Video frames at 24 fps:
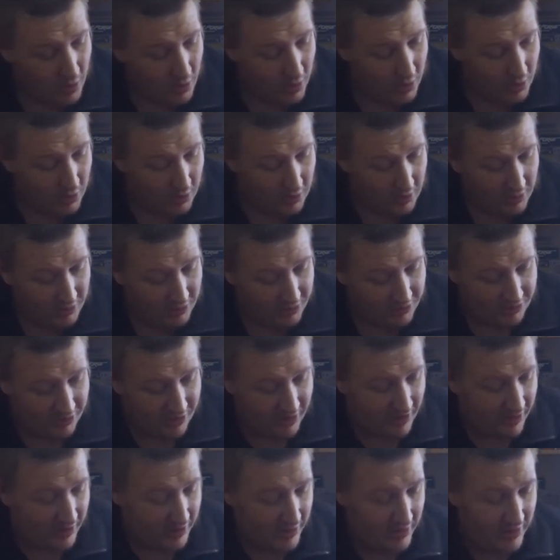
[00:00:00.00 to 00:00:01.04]
In this
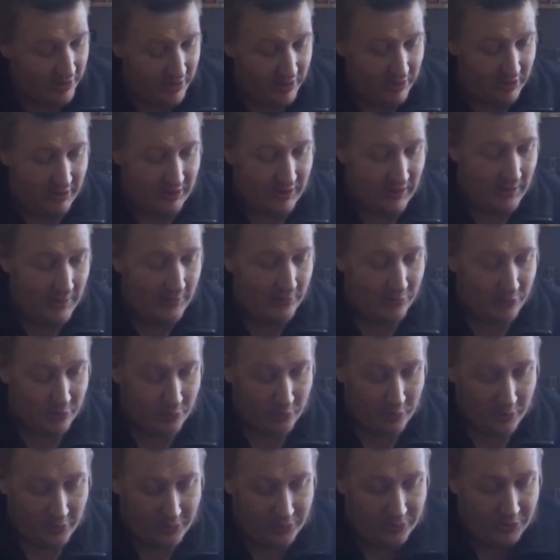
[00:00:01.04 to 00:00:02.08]
kit, it comes
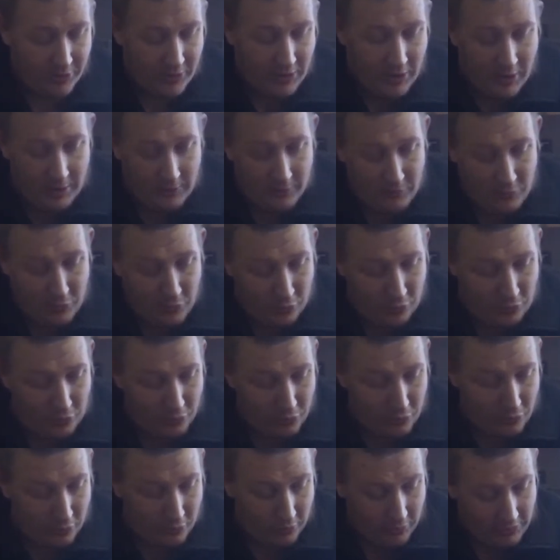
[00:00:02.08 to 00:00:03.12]
with um, your
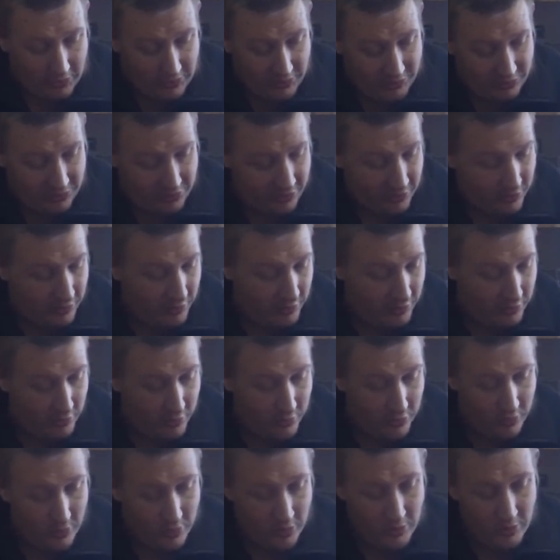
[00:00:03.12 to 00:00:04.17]
torque wrench,
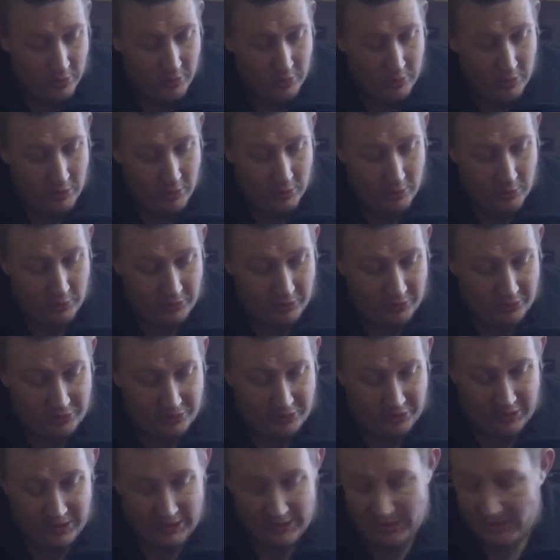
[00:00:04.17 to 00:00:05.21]
which
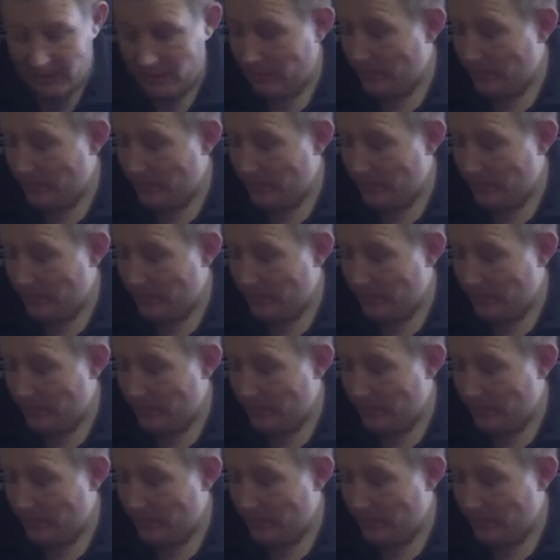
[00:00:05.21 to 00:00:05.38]
uh,